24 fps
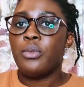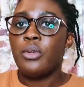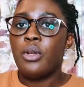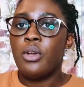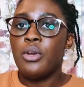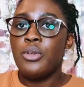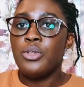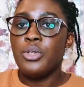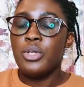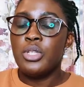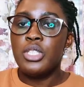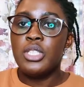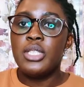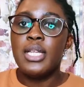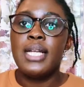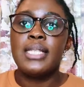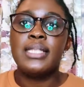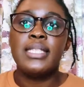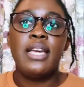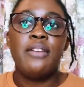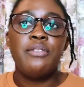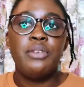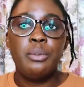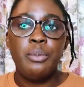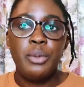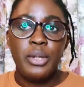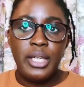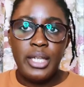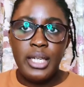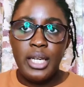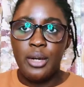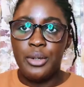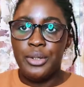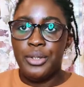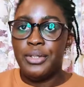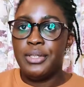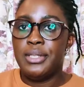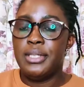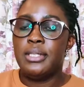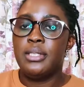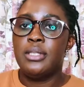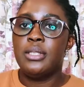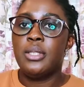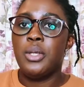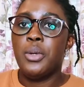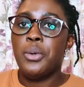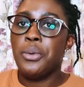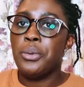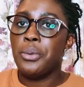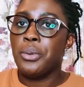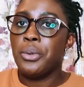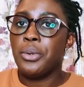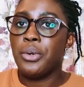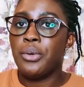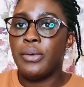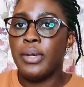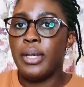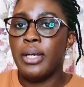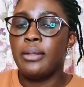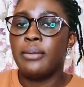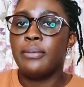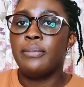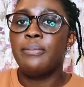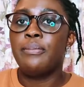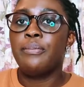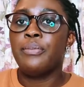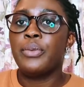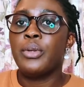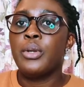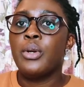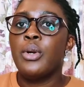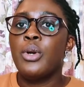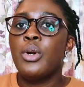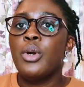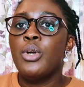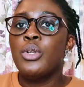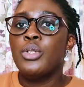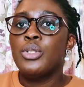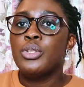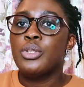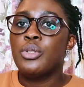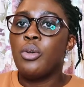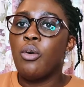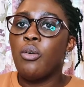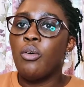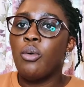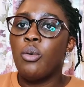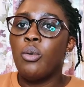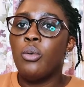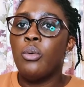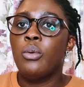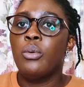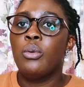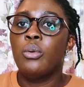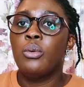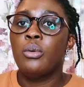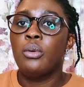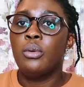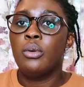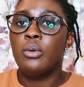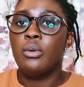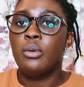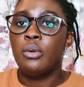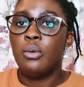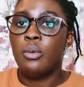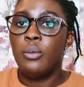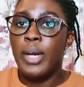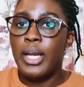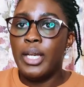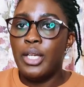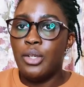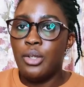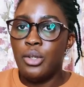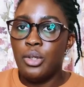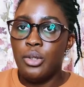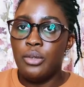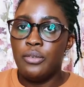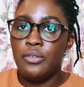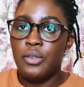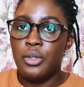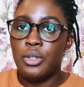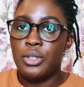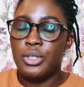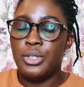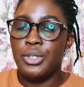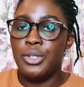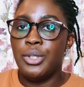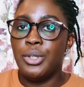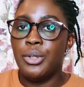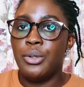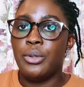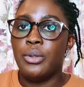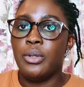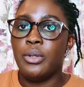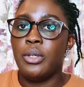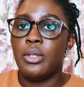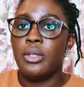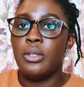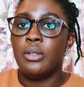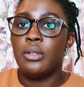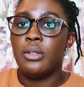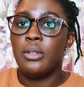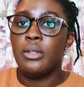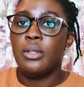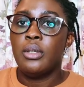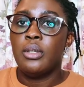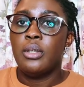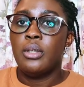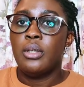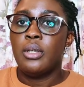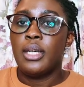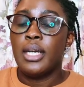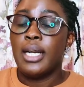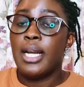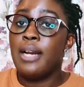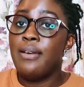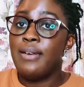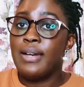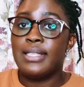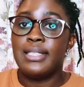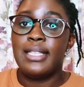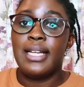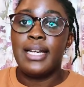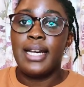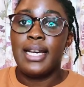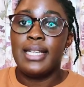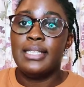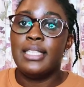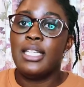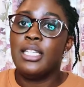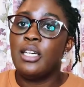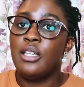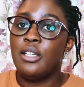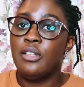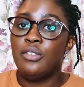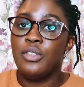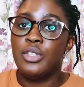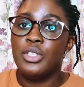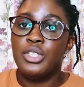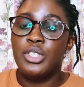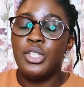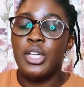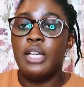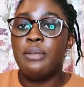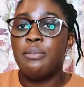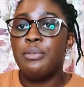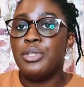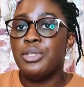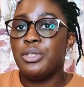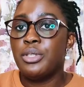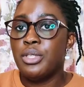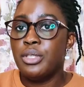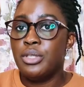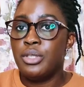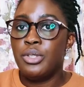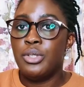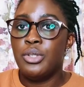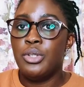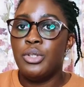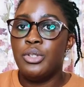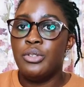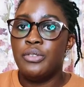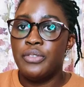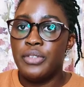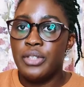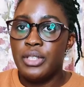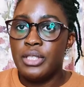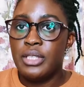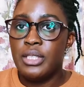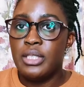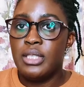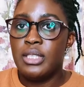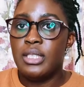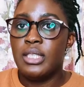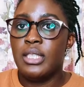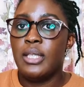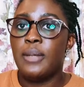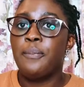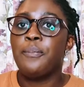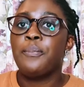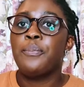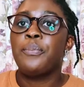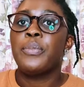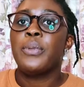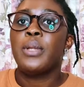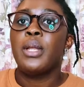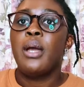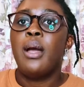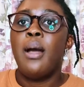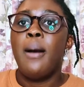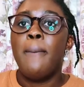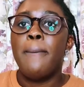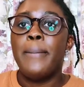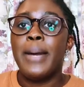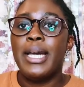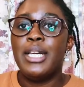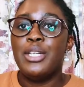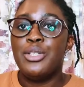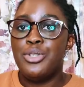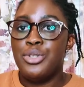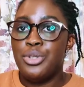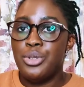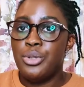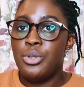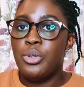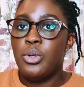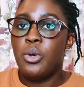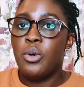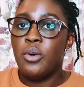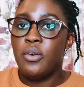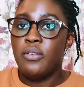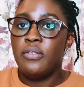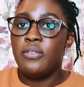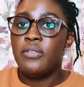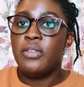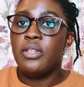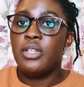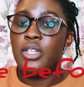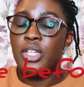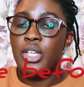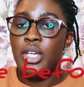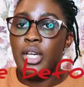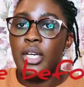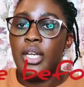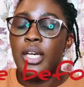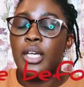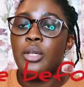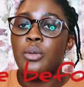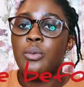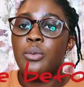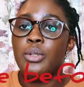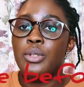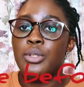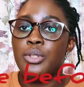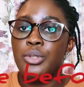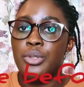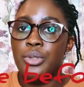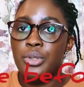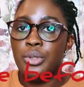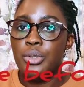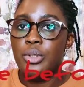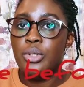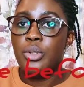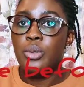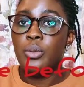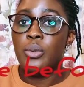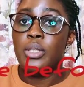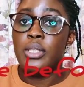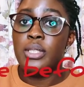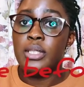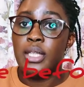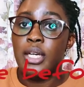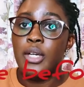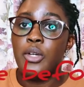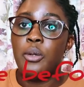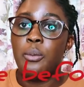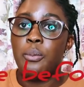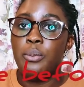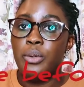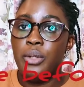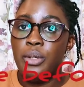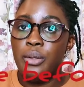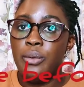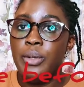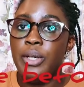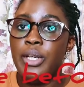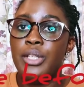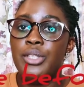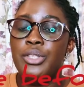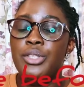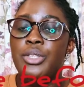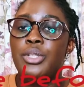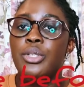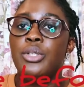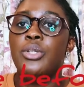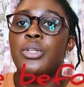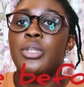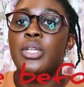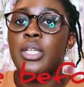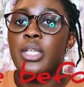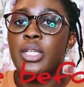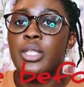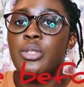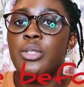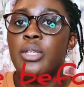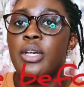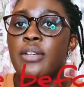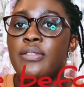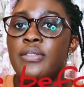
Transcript: such that everybody now uses Oriel. So when you've gotten your clearance, like I said, and you've gotten your admission into the university, by June of the year that you want to start your pre-reg, you need to have